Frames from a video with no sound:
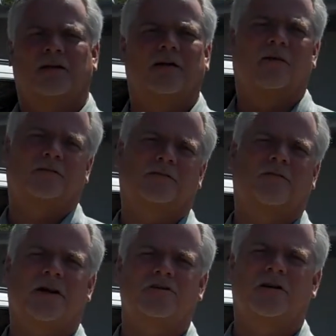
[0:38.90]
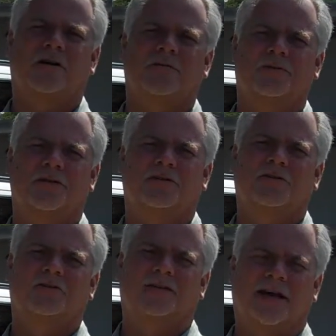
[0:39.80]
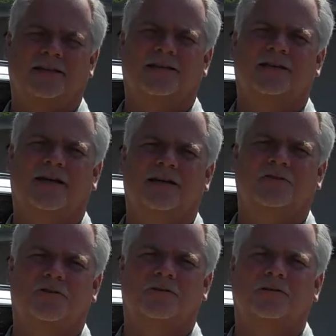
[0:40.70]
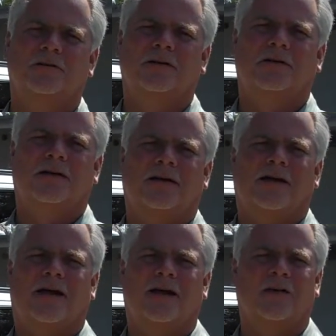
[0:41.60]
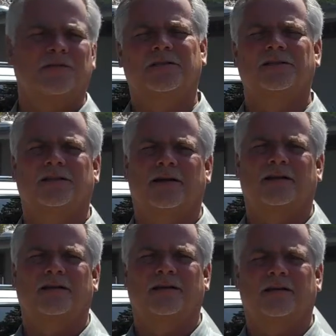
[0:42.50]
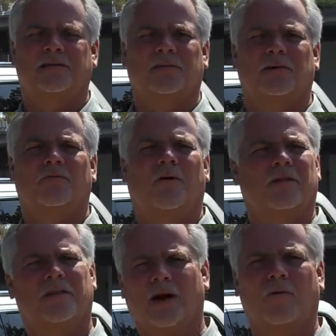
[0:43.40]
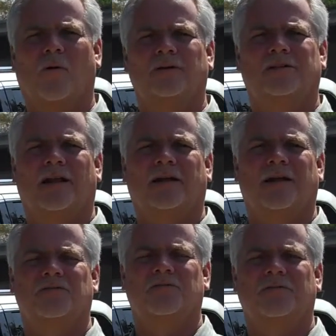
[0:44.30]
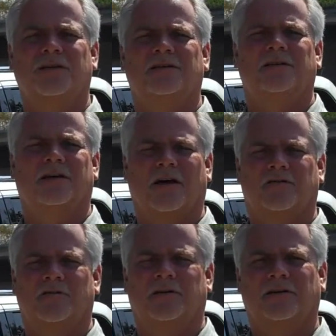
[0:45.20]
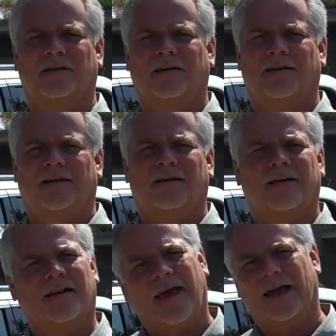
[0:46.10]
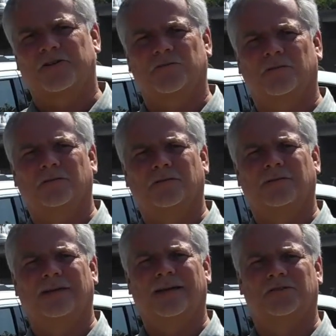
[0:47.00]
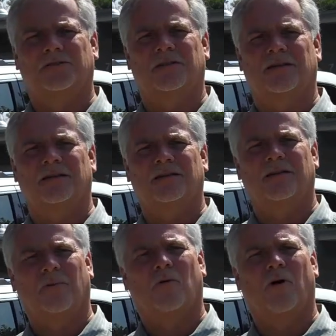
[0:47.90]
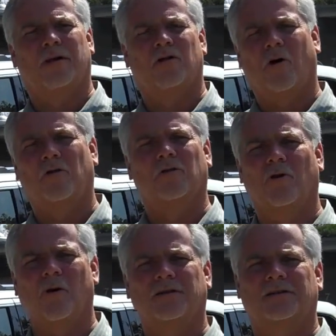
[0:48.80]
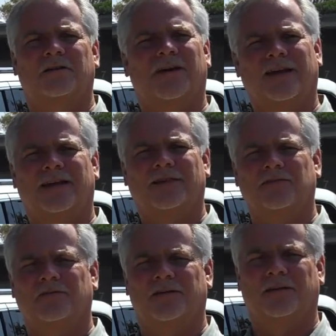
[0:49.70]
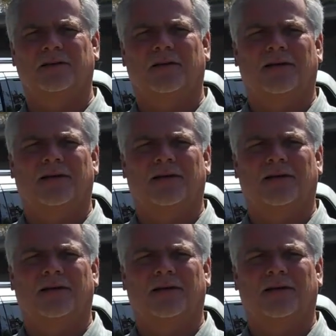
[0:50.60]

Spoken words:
You know, Grand Cherokee was introduced in 1992, and ever since then, it's been one of the #1 selling SUVs in the country. In actual, it's the #1 in owner loyalty of any SUV,